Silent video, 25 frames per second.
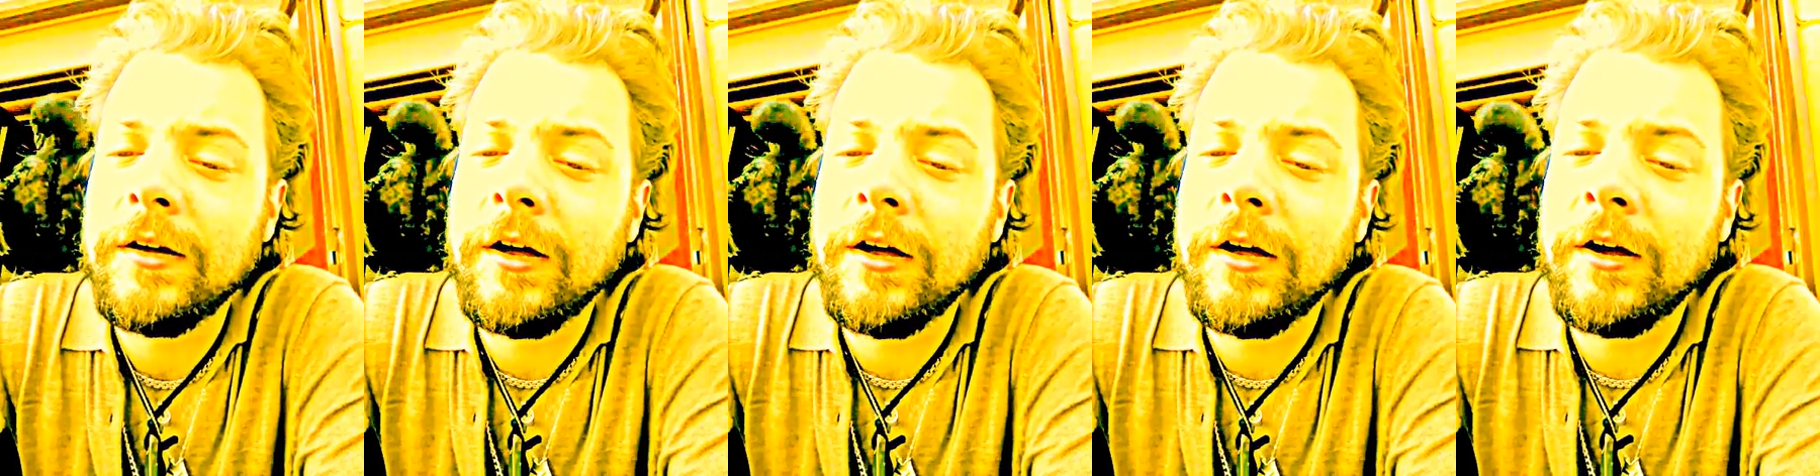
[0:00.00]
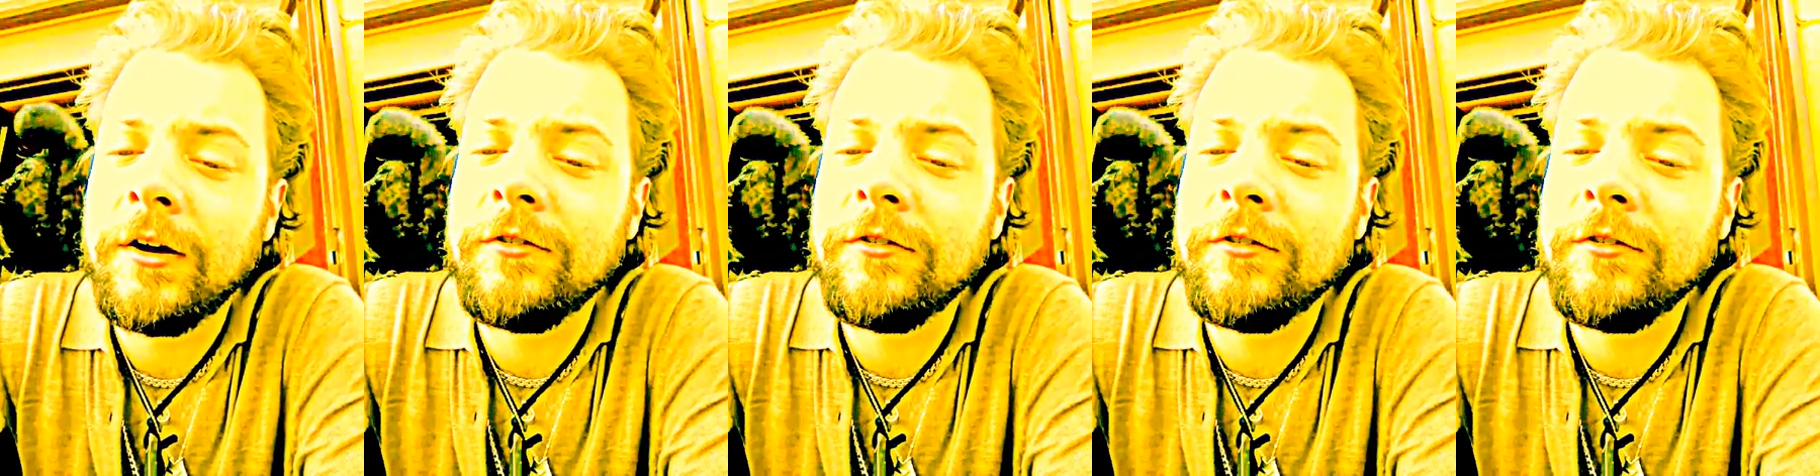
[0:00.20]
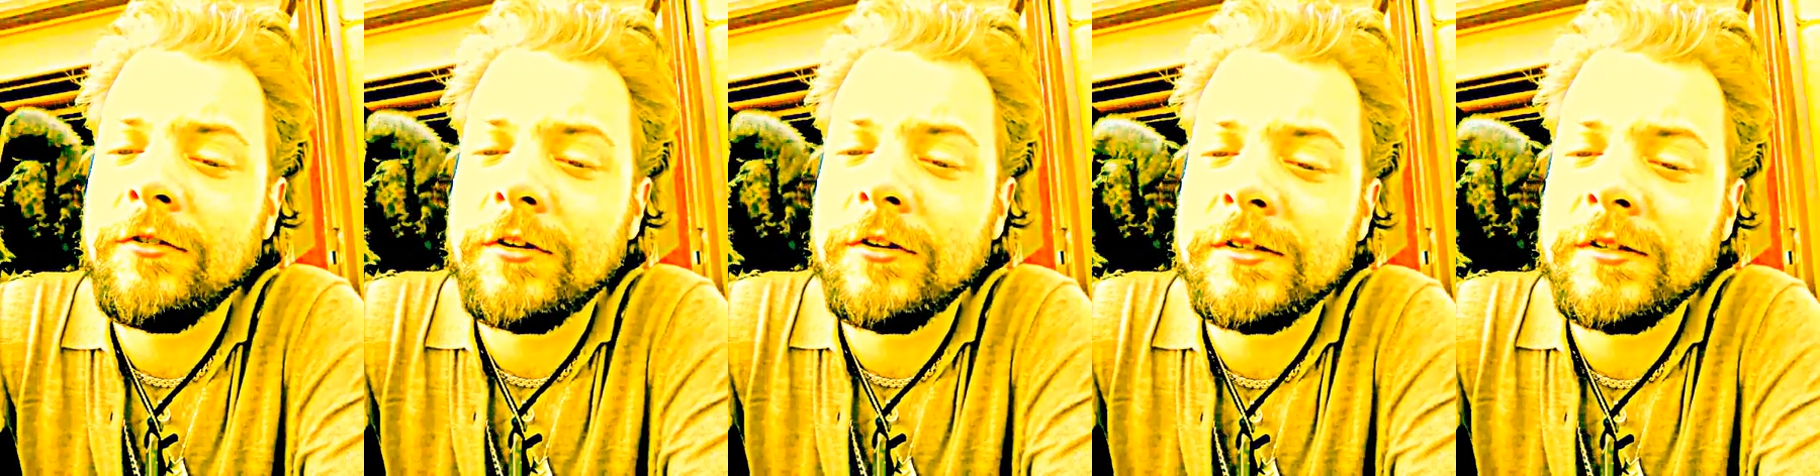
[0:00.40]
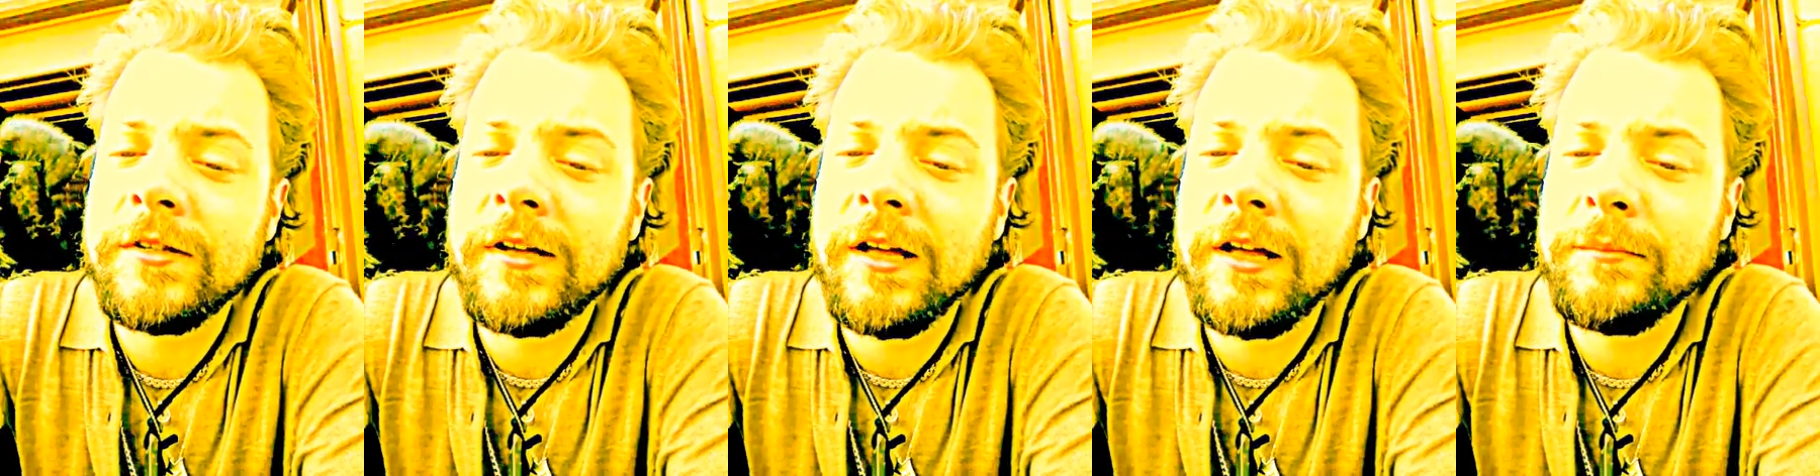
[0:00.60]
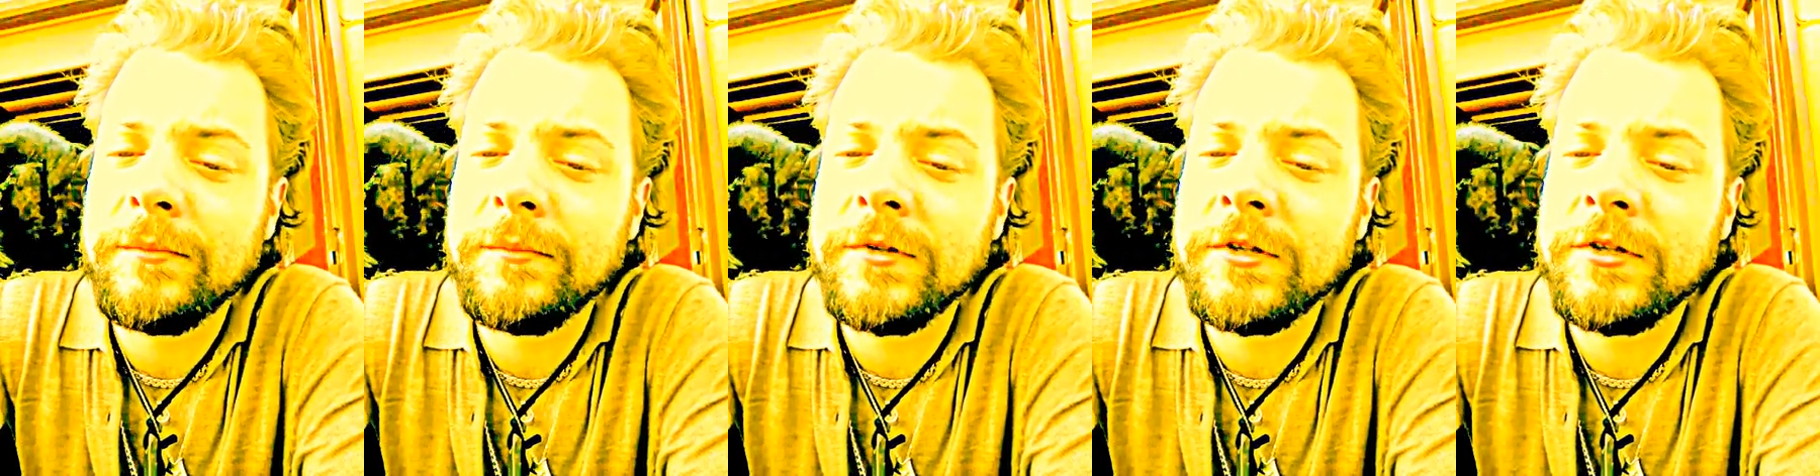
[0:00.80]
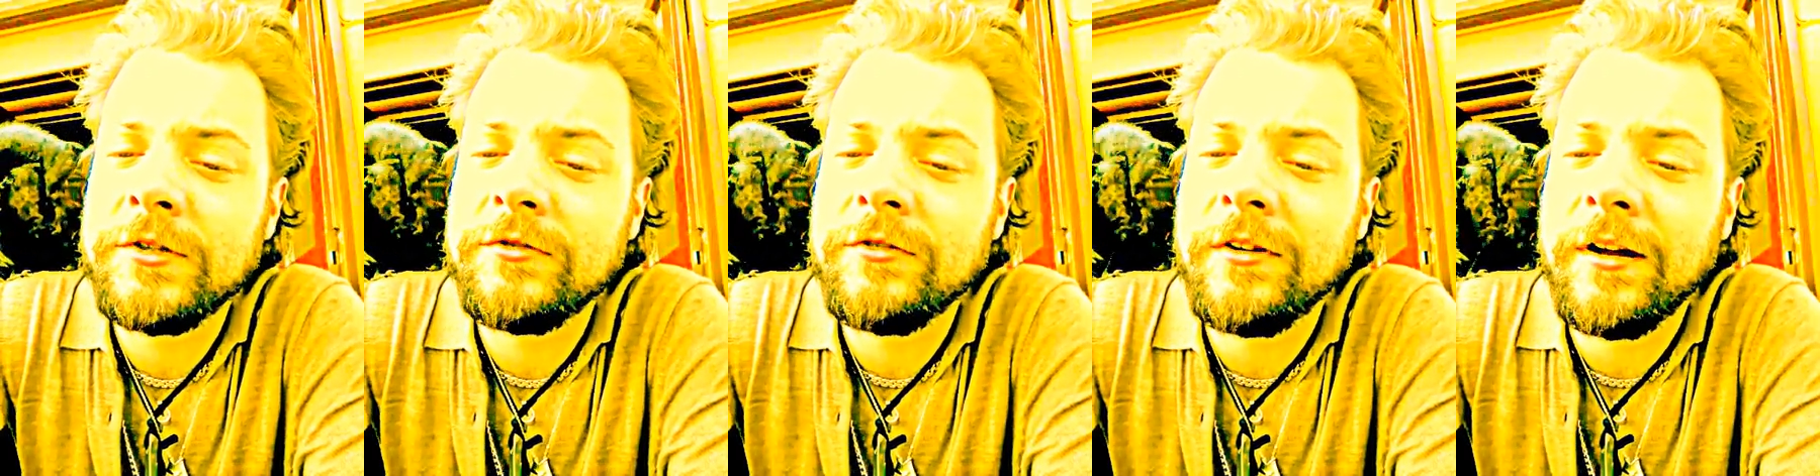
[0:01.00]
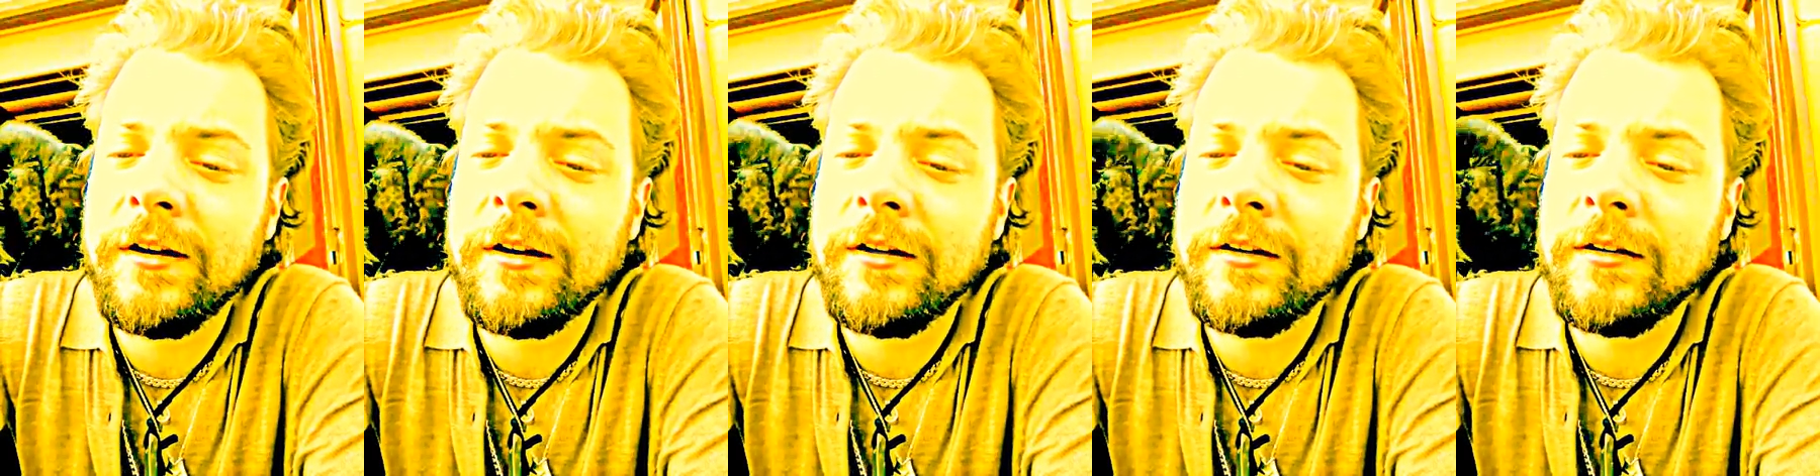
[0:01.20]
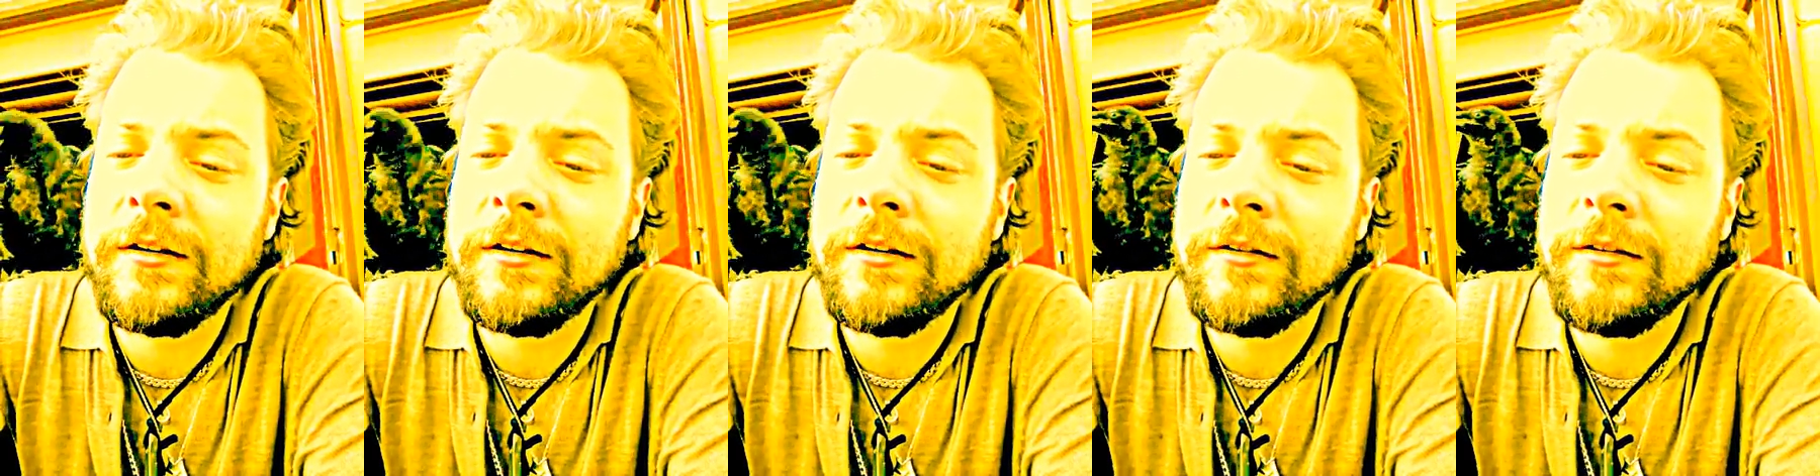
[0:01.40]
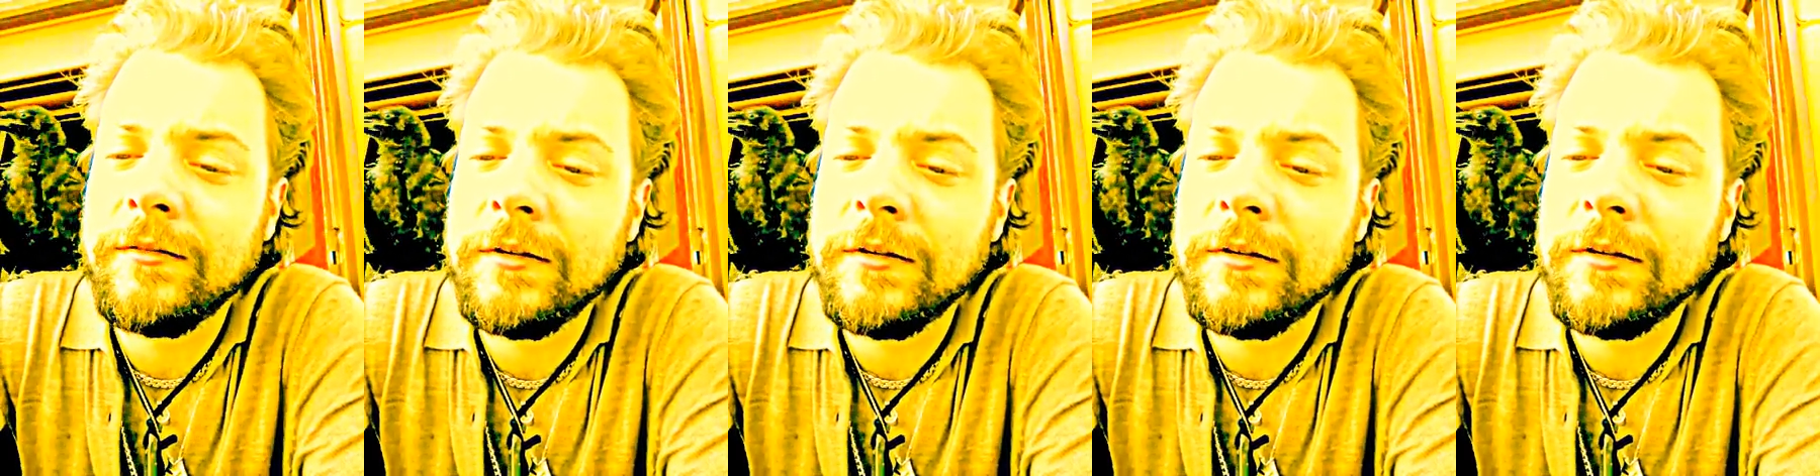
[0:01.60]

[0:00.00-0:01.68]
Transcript: across the amber strand,